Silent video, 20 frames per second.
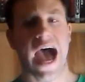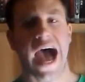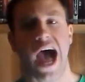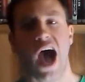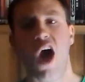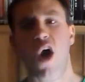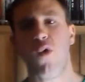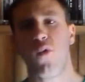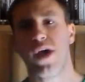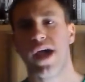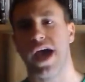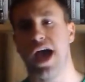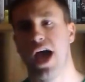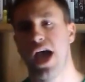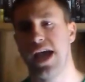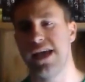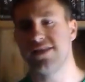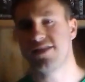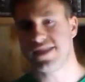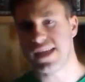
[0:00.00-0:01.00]
How
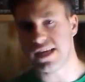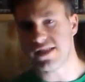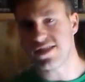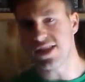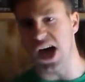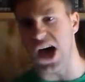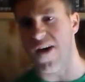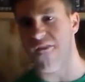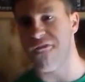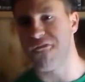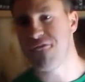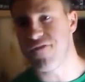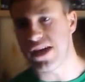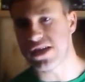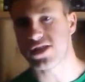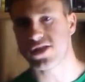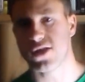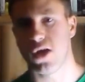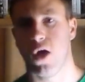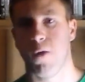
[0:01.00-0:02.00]
is this
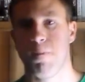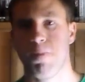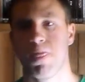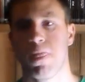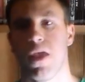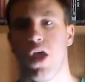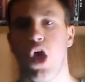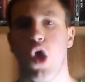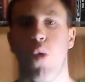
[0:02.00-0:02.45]
official?